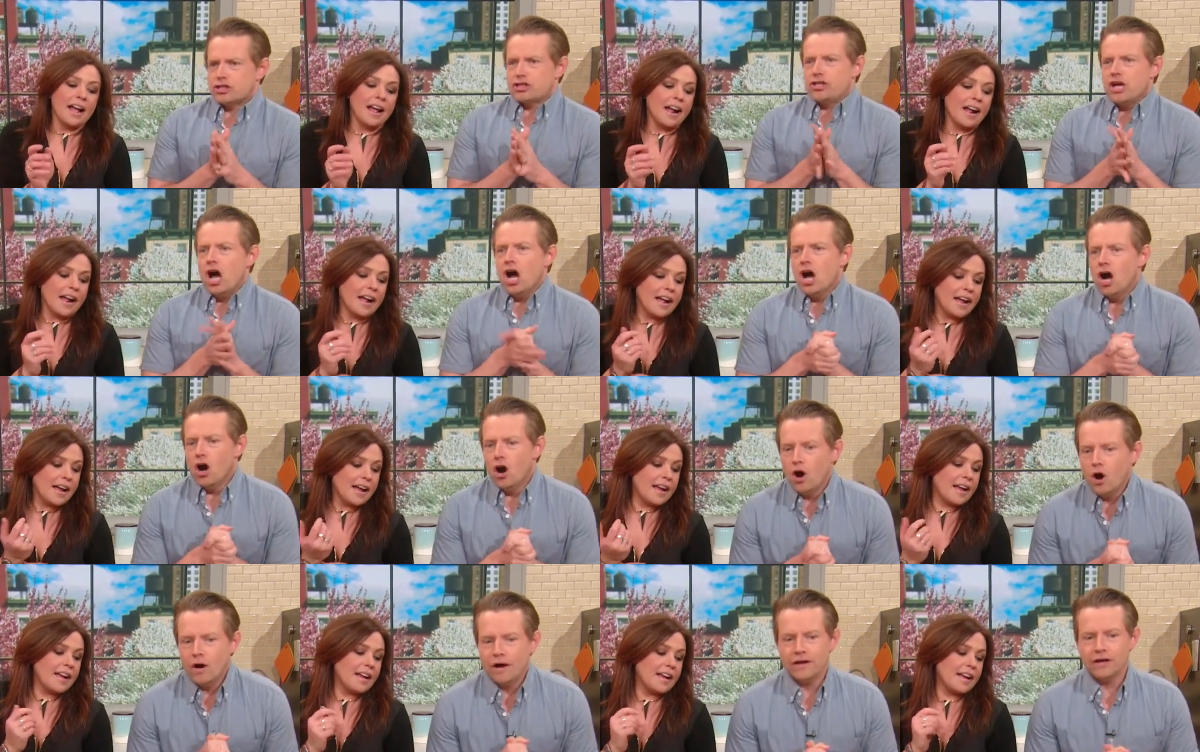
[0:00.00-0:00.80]

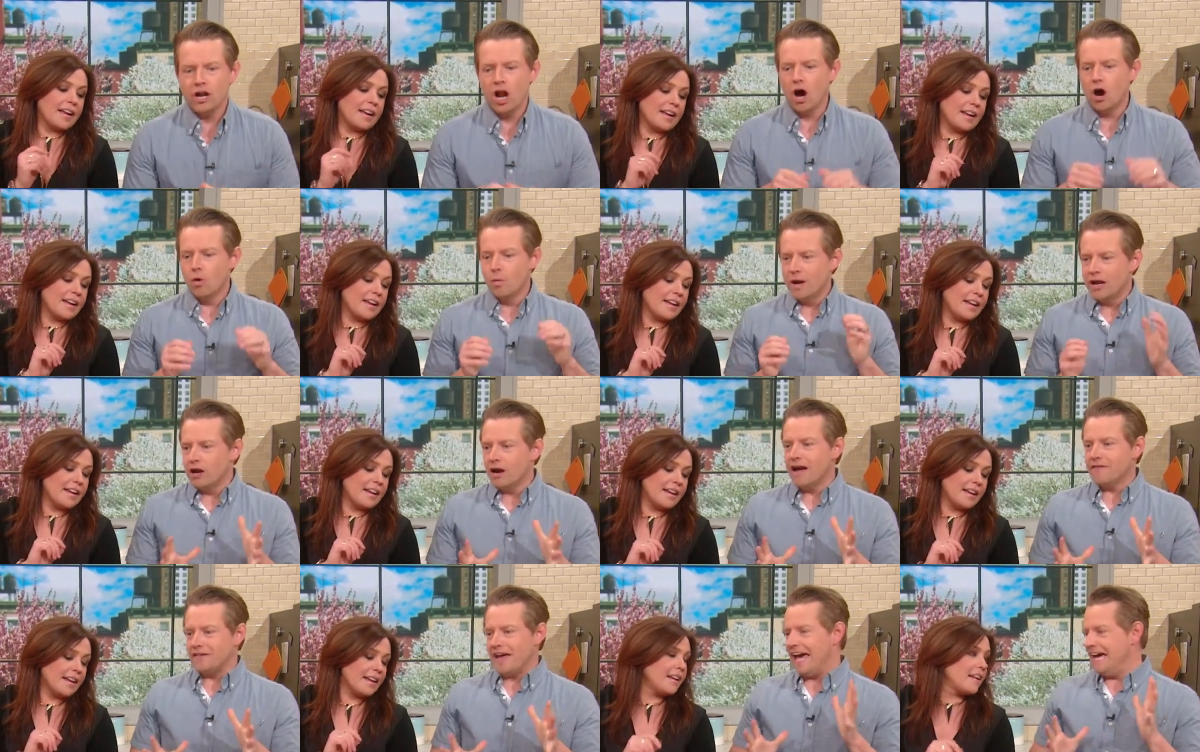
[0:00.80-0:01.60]
Speaker 1: So, you know, we
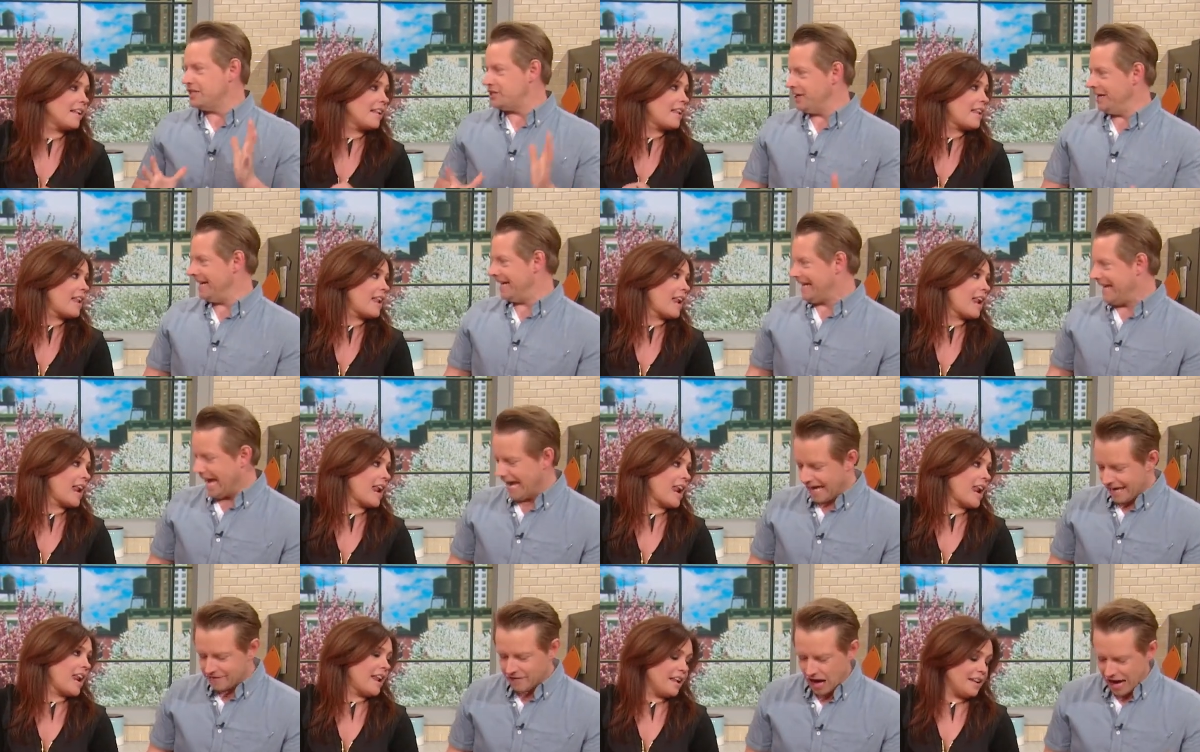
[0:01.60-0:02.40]
don't have to age it in a
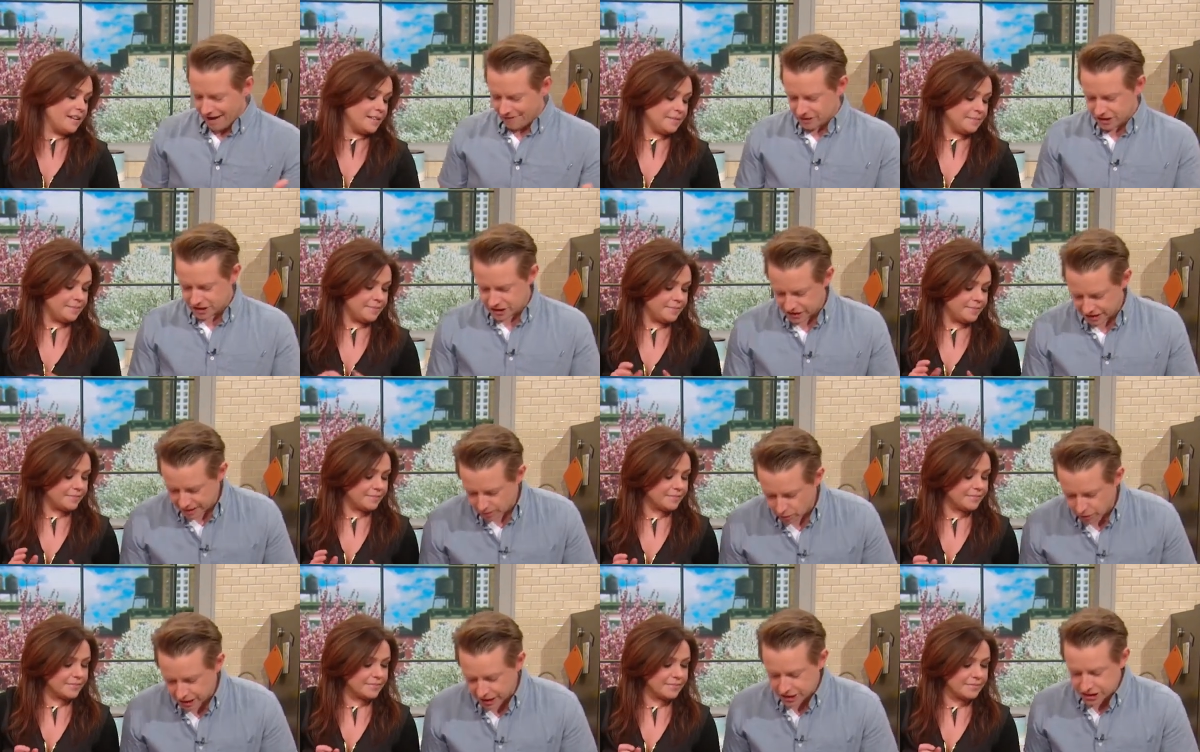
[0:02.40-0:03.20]
cave, obviously.
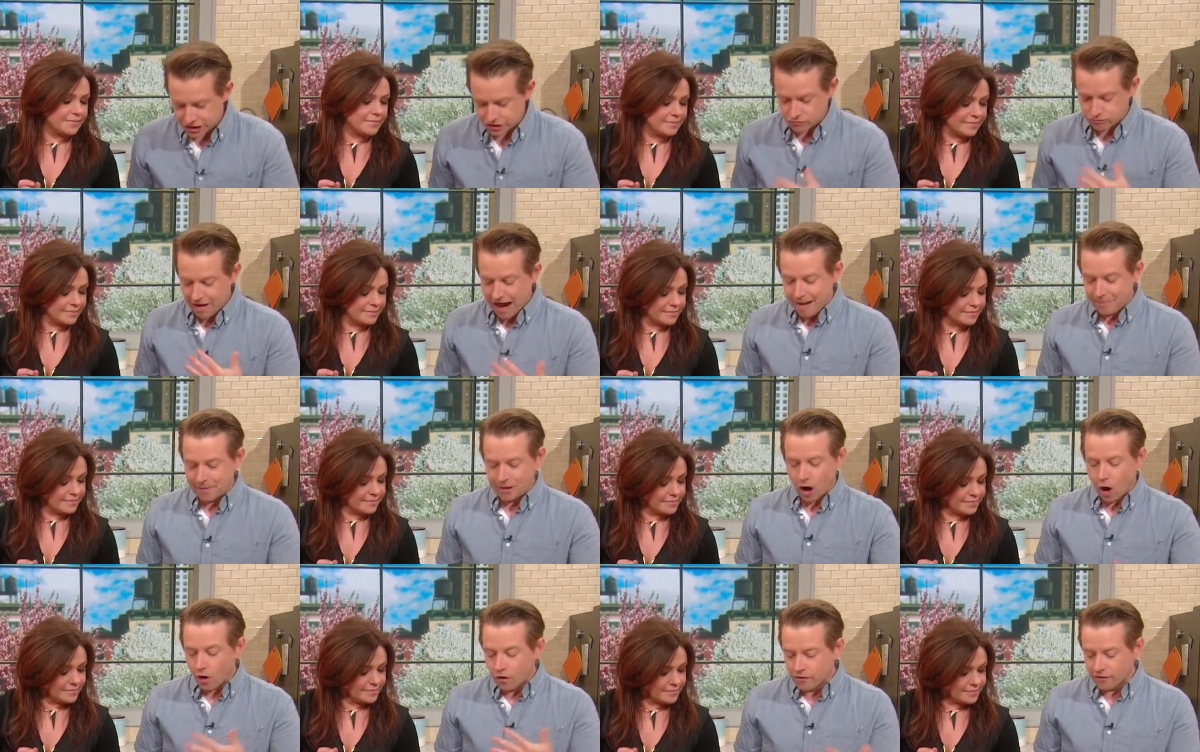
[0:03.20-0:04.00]
We're gonna just wrap
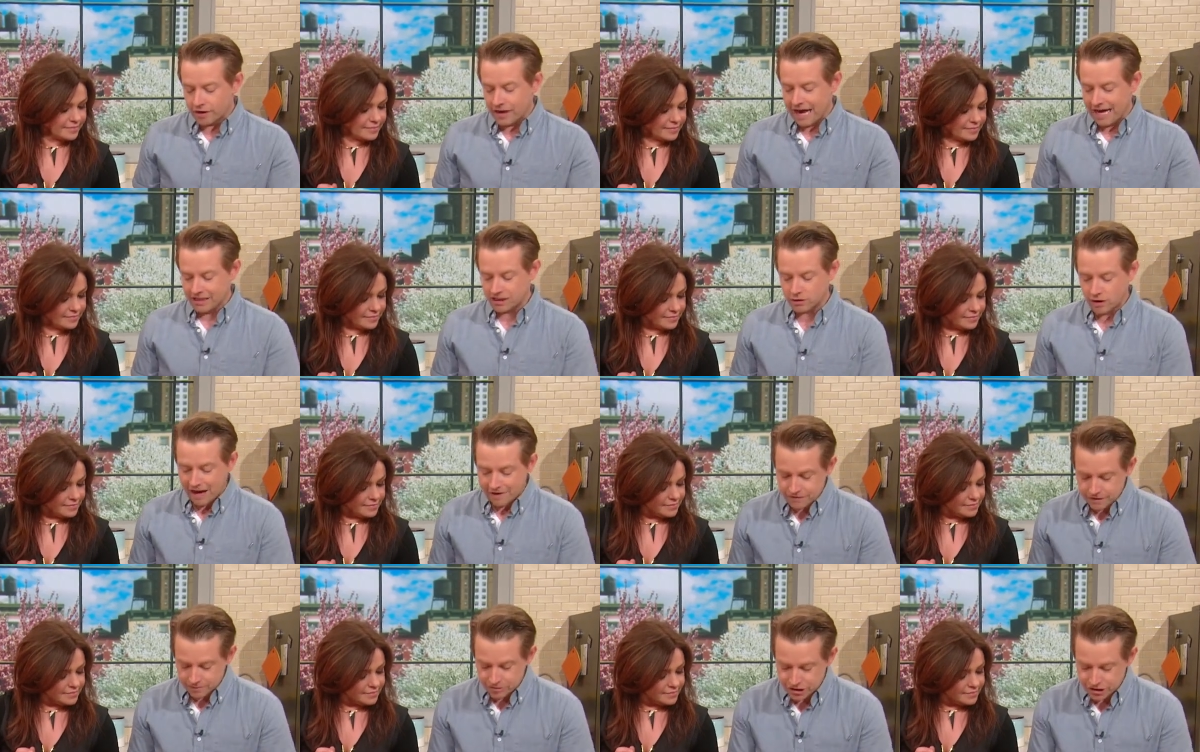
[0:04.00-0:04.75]
it overnight. So I have some